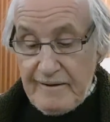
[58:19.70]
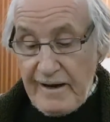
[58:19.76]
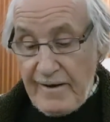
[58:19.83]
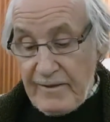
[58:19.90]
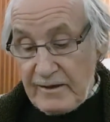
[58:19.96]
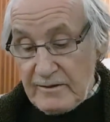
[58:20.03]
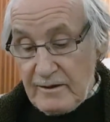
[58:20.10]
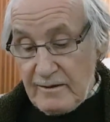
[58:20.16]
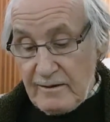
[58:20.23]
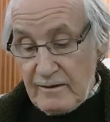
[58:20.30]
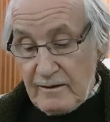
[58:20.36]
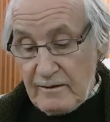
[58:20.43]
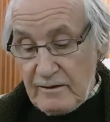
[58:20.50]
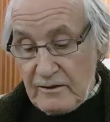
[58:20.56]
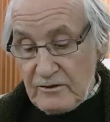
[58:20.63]
And
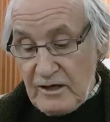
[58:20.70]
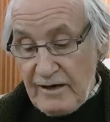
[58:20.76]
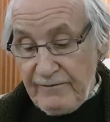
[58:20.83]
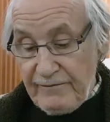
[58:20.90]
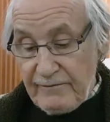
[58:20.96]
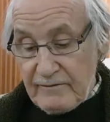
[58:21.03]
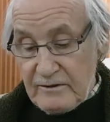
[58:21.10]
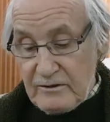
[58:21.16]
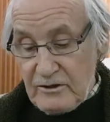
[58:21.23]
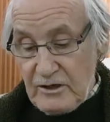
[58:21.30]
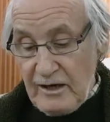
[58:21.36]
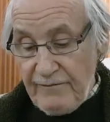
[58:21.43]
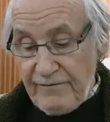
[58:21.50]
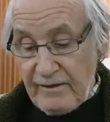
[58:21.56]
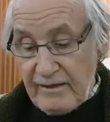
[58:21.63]
the
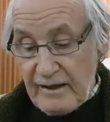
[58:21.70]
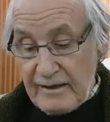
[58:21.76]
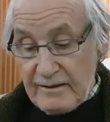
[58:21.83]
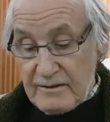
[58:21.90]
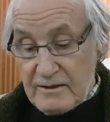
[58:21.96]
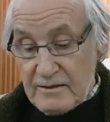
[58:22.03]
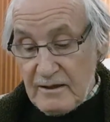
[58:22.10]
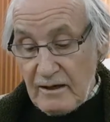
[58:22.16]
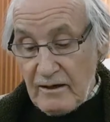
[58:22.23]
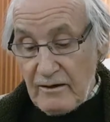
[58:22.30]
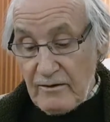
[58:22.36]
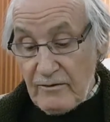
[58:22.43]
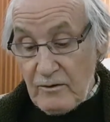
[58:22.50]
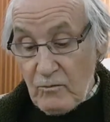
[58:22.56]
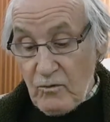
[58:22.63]
Japhethites
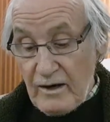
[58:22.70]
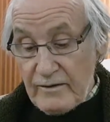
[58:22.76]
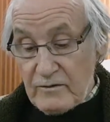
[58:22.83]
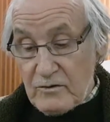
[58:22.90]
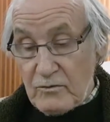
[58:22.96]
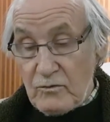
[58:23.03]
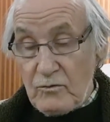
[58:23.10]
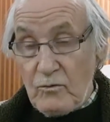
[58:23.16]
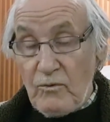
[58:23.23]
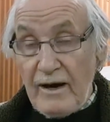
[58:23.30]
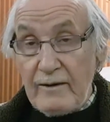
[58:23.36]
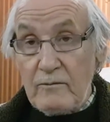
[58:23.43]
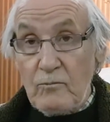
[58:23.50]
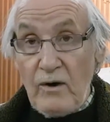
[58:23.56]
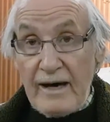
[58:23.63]
are the ones who
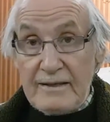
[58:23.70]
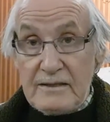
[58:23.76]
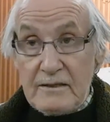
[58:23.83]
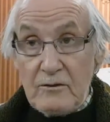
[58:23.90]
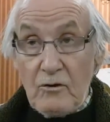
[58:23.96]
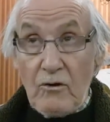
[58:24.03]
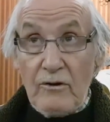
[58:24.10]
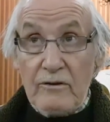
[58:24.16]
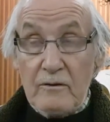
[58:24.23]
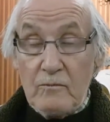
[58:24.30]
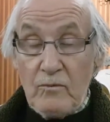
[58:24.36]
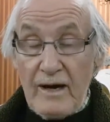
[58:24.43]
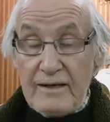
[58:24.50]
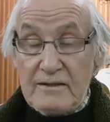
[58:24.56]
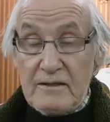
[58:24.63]
went west, north and
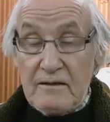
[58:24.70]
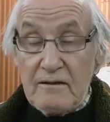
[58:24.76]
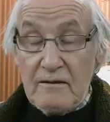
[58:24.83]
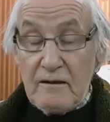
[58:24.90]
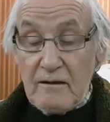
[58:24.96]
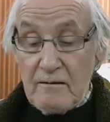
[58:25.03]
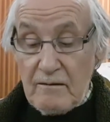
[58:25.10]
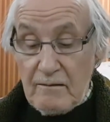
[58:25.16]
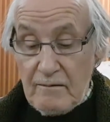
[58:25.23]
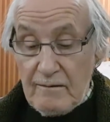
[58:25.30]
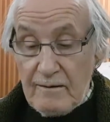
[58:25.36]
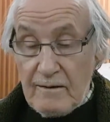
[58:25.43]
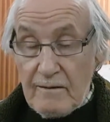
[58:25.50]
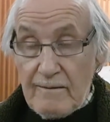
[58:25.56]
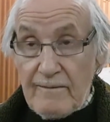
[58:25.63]
west.
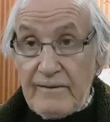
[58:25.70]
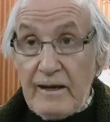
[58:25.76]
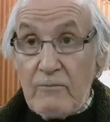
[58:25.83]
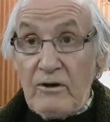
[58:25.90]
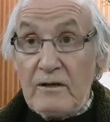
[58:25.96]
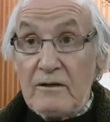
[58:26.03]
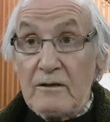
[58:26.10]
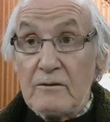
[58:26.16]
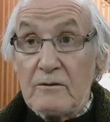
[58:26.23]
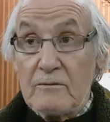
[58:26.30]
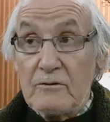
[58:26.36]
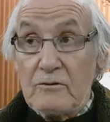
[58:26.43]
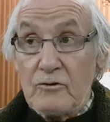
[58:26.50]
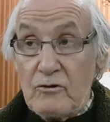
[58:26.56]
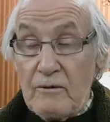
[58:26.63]
They went to
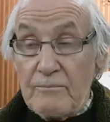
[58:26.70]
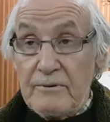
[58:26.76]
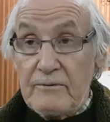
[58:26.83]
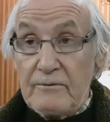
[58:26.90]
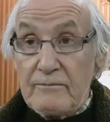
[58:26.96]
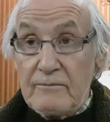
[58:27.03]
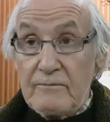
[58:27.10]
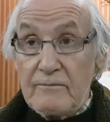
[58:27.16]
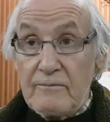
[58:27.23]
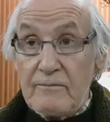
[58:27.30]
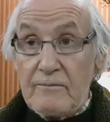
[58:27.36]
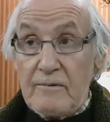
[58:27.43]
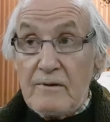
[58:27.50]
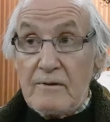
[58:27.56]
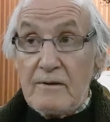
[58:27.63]
Europe,
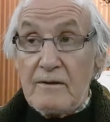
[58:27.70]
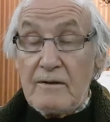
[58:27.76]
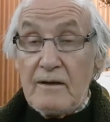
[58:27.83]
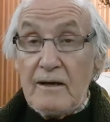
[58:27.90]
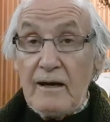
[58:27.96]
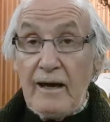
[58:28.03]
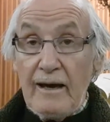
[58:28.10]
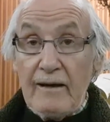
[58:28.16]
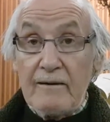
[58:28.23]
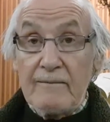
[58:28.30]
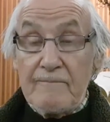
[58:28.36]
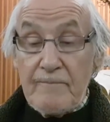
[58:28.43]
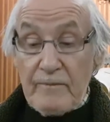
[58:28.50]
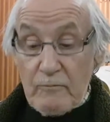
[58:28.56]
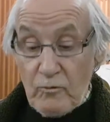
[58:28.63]

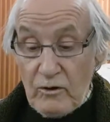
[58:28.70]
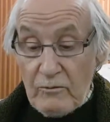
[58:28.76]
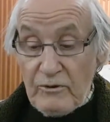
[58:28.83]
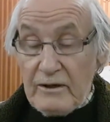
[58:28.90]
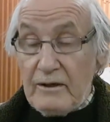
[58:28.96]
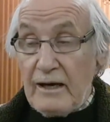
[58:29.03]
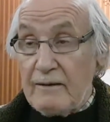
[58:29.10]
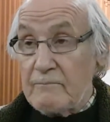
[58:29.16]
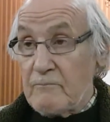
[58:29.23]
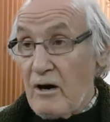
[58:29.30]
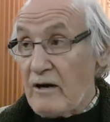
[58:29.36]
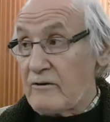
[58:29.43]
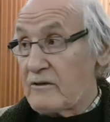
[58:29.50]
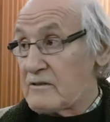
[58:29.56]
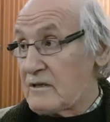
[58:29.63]
and where we get
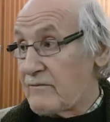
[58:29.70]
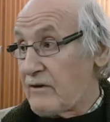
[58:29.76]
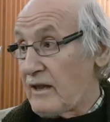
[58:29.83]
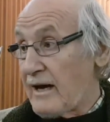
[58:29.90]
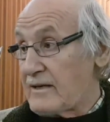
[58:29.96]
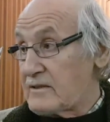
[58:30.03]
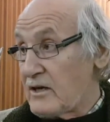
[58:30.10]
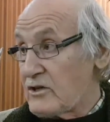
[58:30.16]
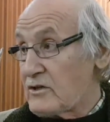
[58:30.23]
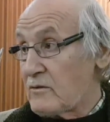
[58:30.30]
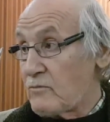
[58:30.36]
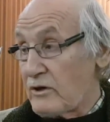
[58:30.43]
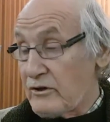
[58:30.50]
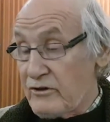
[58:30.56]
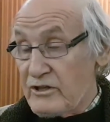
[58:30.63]
modern
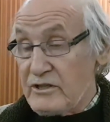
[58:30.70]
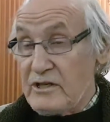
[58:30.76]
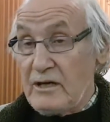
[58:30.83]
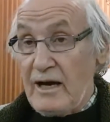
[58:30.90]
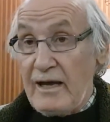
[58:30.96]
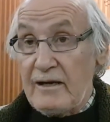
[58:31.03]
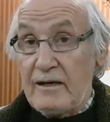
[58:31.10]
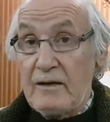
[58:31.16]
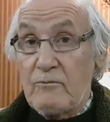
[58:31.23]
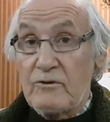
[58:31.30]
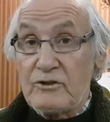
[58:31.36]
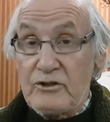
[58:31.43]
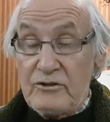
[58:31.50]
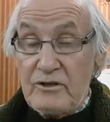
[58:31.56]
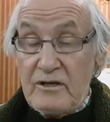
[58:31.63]
civilization, where Christianity, where
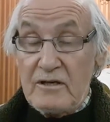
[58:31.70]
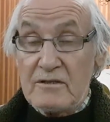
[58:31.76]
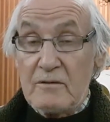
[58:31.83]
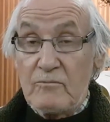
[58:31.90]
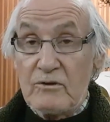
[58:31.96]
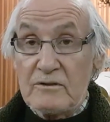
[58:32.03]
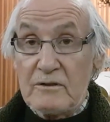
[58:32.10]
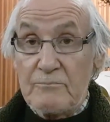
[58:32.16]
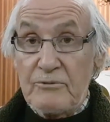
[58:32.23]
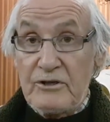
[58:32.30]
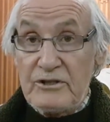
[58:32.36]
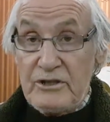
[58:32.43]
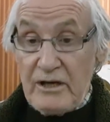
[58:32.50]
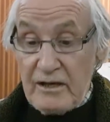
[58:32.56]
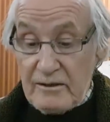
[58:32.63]
Judaism was
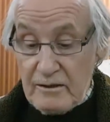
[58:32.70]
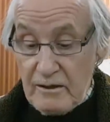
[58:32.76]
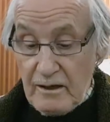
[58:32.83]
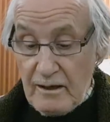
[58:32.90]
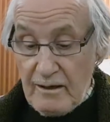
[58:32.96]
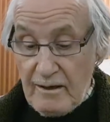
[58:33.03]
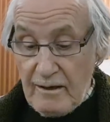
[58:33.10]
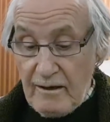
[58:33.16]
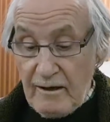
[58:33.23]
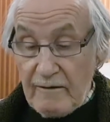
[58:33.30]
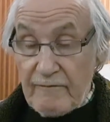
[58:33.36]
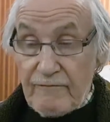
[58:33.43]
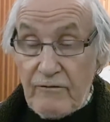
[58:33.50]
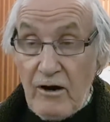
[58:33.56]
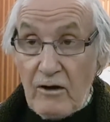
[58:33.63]
appreciated
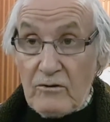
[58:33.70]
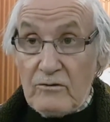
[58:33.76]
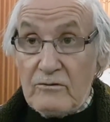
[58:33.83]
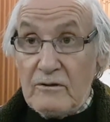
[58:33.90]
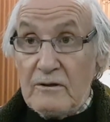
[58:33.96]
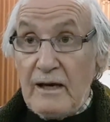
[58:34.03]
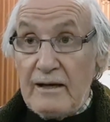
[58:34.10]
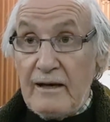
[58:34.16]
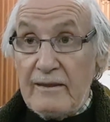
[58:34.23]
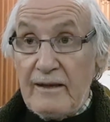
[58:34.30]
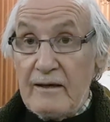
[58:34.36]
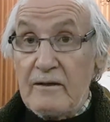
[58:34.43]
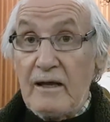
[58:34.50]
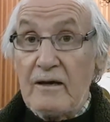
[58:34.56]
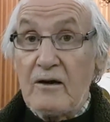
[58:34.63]
and followed, and I
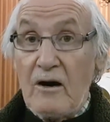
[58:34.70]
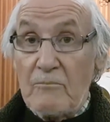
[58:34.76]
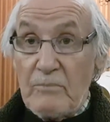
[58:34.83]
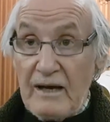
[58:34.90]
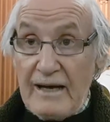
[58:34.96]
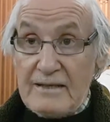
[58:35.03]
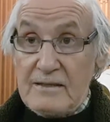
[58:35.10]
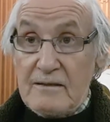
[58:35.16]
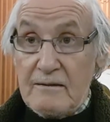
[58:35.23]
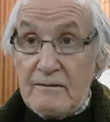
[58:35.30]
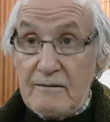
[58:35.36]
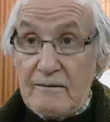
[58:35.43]
think they got blessed.